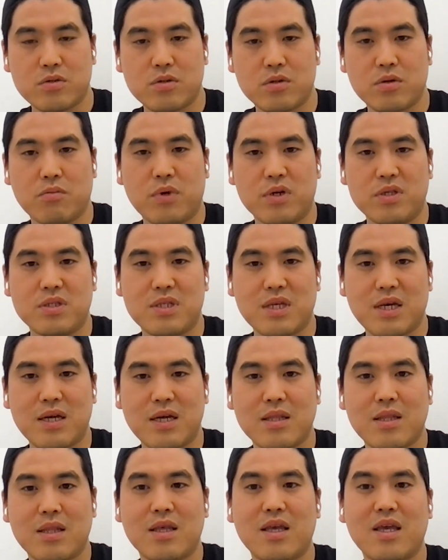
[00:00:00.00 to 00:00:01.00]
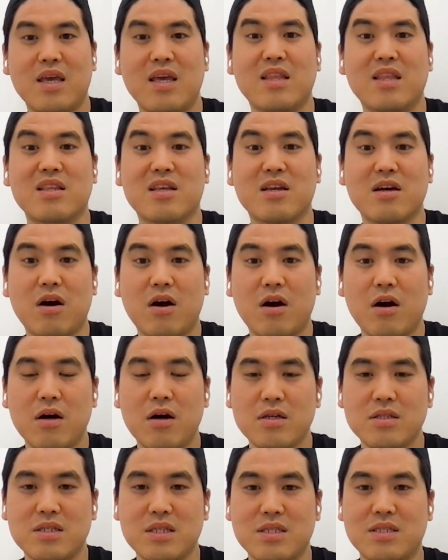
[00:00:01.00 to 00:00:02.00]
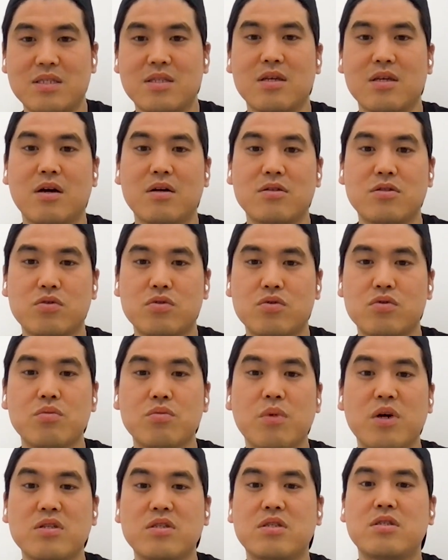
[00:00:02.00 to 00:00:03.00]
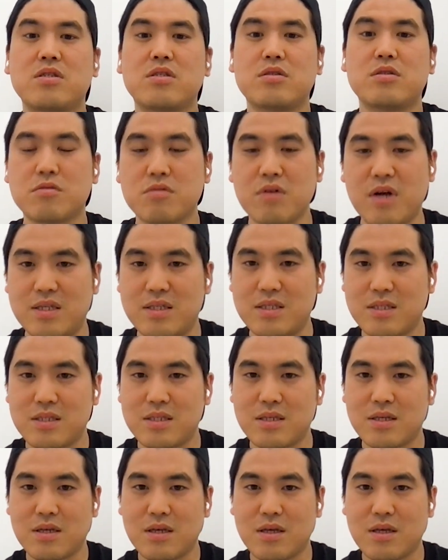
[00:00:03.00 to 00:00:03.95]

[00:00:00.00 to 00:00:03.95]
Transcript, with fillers: to the one side, it causes uh, too much stress,